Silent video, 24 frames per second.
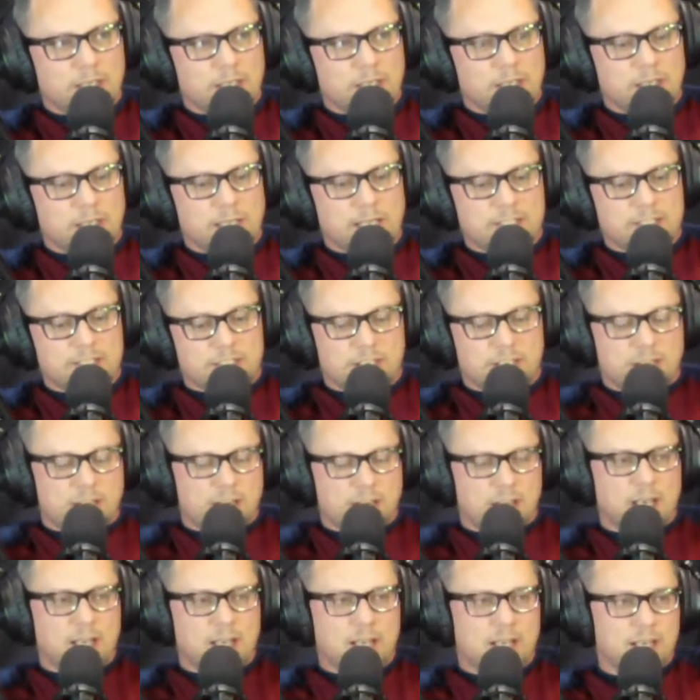Let's
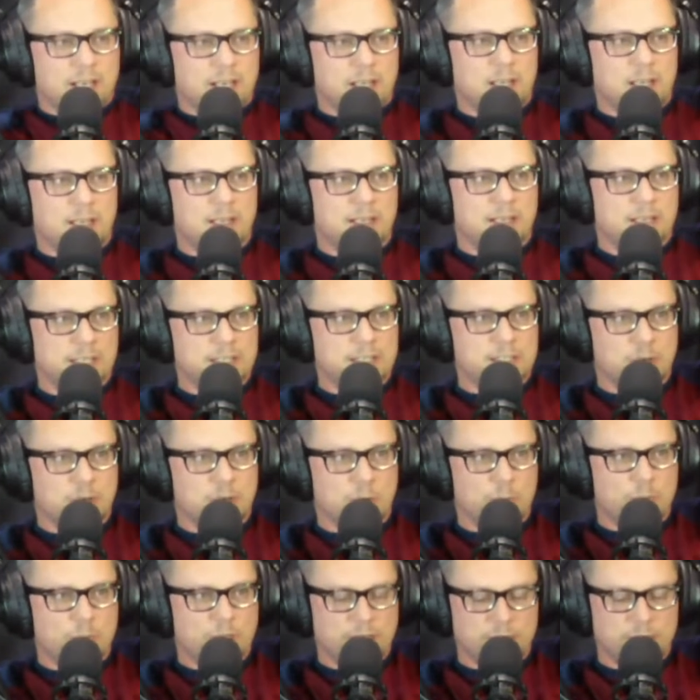
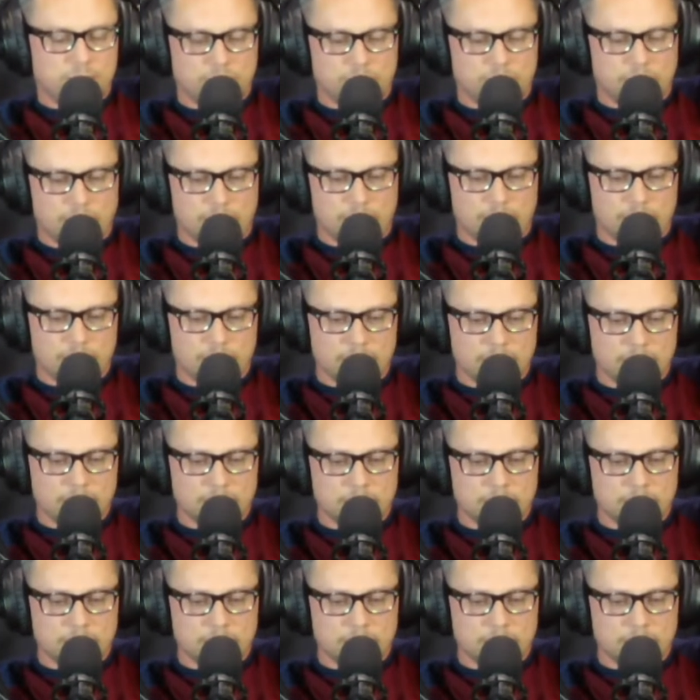hope that took care of it.